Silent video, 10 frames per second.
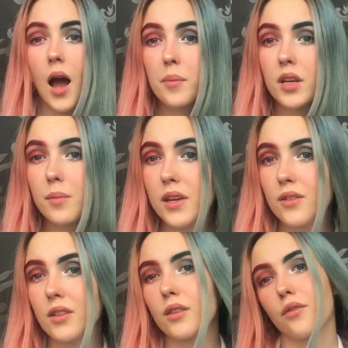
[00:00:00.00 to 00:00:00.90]
I'm going to be
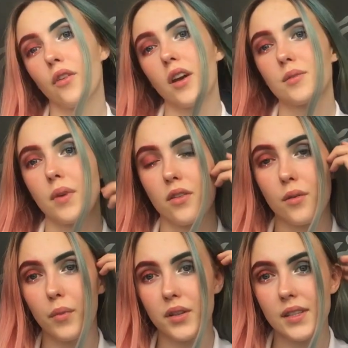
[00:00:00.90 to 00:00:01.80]
using the first
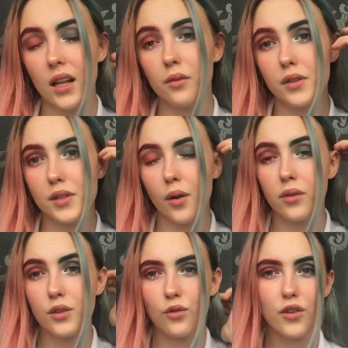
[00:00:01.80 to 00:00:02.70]
method myself and
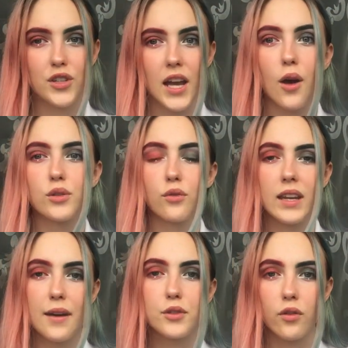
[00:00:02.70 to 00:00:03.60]
sewing the scrunchie out of
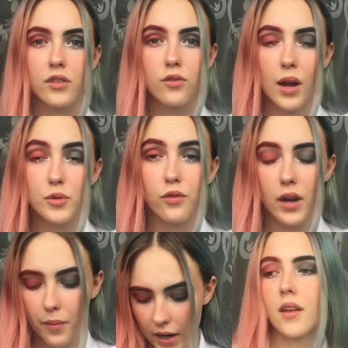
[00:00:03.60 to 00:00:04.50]
leftover scraps of
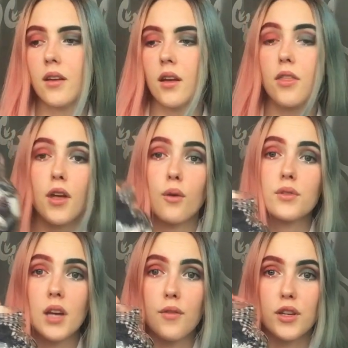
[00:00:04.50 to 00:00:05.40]
fabric.
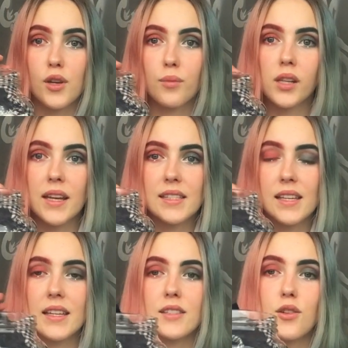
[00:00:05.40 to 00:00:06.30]
Those I've
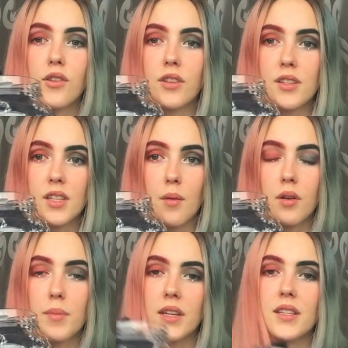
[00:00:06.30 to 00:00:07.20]
accumulated during the
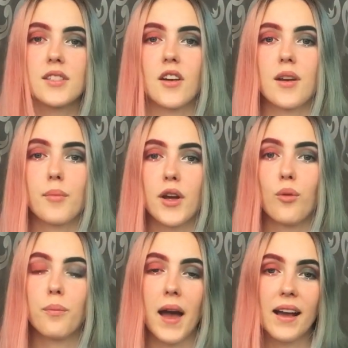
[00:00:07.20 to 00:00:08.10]
summer because I started my
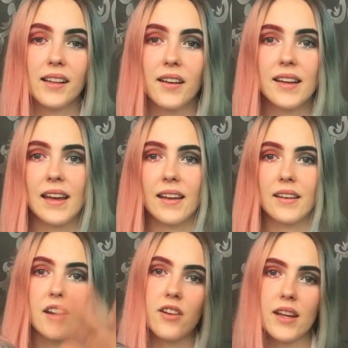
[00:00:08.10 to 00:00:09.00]
own bag line,
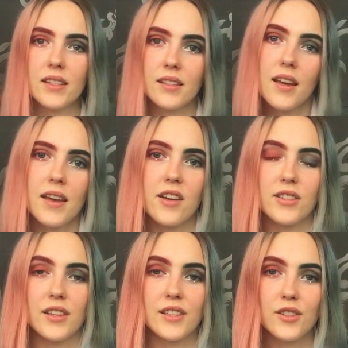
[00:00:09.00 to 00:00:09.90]
and here it is.
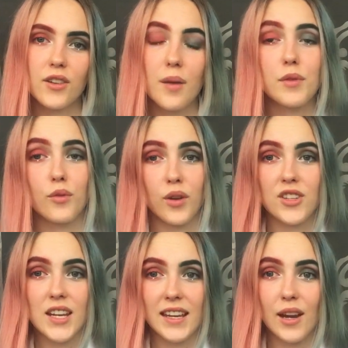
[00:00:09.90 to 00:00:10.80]
Here's the Instagram if you want
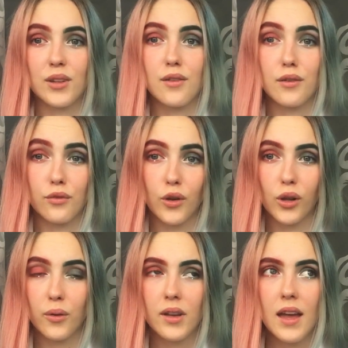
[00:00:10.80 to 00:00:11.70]
to check it out, give it a follow.